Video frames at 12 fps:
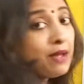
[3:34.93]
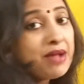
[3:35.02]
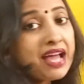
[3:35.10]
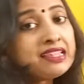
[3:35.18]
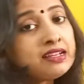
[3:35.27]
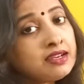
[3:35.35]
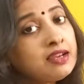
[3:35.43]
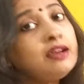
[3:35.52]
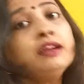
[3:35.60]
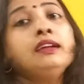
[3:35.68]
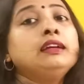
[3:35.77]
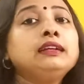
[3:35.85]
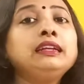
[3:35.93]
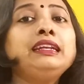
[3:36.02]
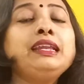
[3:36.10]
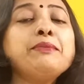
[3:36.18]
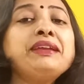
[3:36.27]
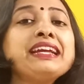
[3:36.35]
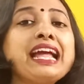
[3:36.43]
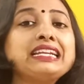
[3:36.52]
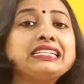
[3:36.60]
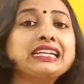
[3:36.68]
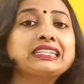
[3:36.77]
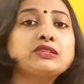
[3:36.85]
other limiting
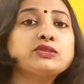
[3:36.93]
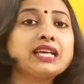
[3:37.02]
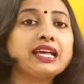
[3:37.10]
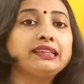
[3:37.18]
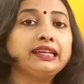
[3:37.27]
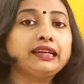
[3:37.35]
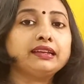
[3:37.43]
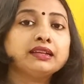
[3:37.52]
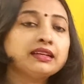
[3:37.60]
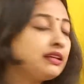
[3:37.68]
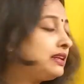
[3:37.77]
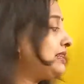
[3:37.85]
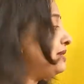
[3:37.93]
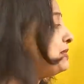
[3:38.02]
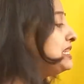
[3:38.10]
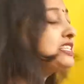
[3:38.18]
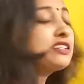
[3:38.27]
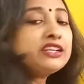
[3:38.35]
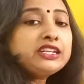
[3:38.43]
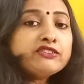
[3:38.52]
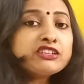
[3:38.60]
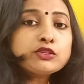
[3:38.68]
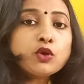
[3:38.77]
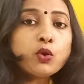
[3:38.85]
adjectives are there. Demonstrative
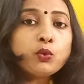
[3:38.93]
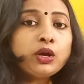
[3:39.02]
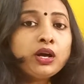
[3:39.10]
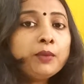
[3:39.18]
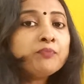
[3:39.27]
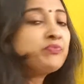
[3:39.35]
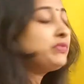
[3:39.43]
is over.